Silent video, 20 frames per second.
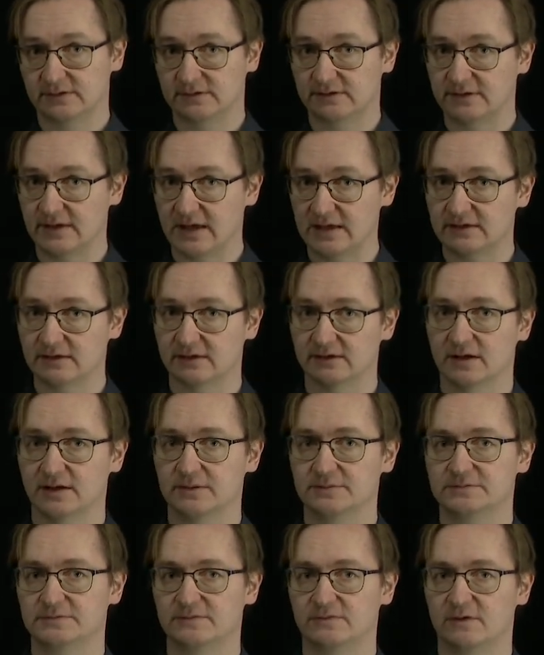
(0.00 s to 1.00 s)
data
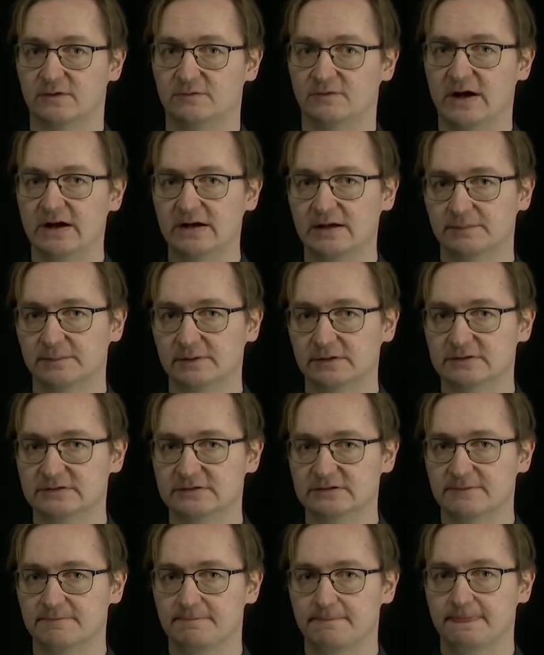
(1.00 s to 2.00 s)
types for
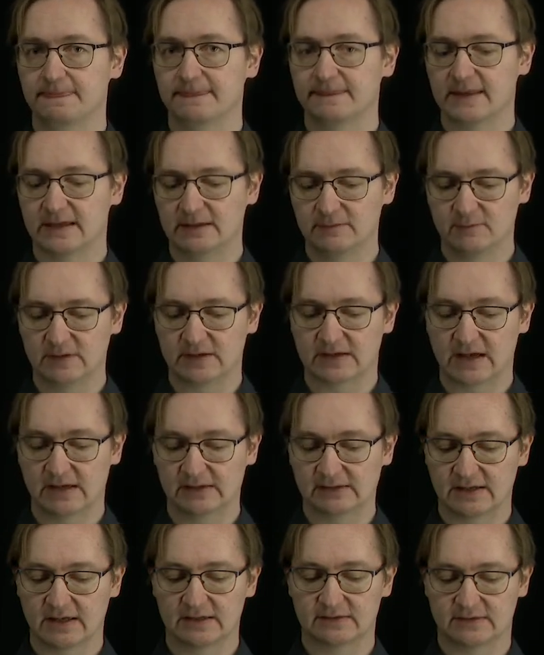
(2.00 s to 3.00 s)
variables, then we
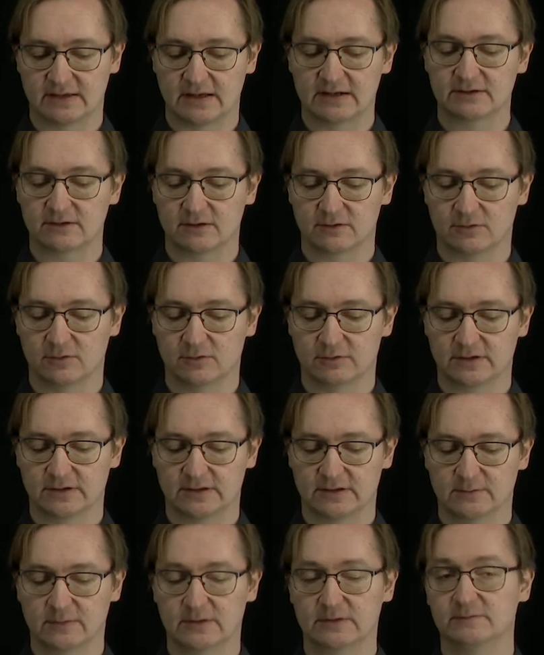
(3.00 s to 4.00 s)
can get error
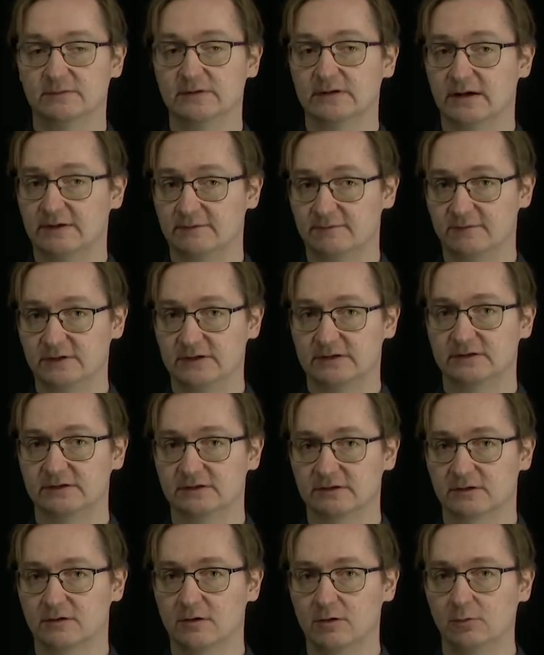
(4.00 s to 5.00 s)
already when we have written
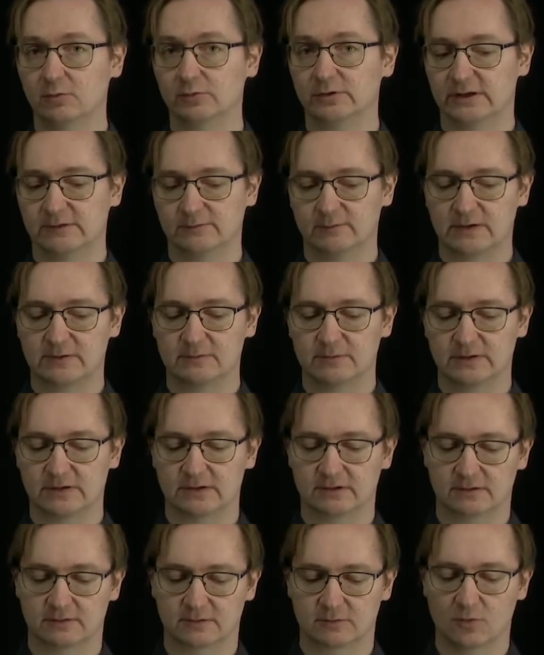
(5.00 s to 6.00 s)
the code and where we
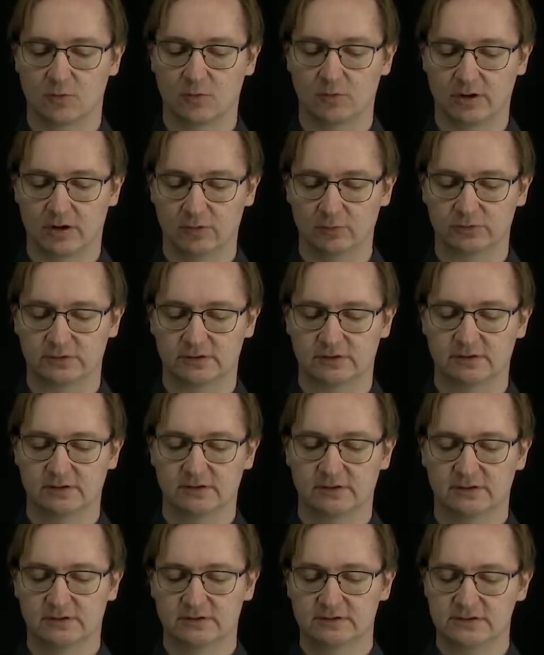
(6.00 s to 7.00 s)
call out
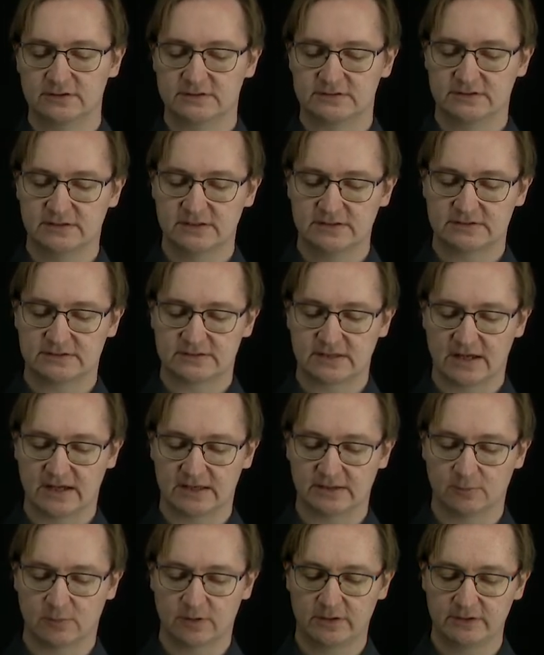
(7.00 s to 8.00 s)
this list
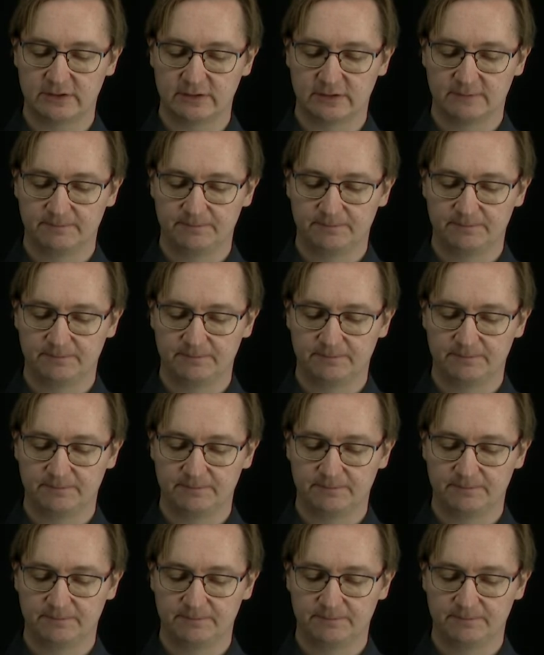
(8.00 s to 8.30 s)
add one